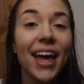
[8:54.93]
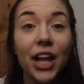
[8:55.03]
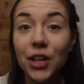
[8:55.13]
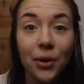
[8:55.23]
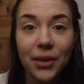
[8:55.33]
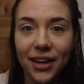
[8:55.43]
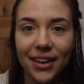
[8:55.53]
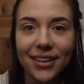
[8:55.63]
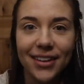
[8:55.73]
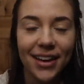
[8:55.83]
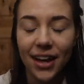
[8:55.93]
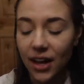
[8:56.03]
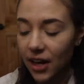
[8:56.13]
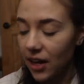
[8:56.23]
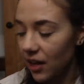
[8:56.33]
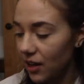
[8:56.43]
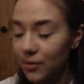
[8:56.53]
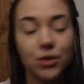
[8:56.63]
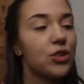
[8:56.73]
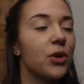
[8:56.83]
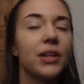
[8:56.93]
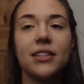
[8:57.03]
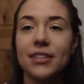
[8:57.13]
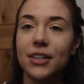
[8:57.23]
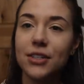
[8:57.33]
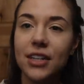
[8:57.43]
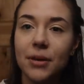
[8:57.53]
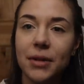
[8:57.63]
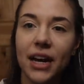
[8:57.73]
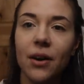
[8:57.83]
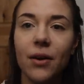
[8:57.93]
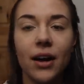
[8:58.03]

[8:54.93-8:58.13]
hello again. Um, so it's dinner time now.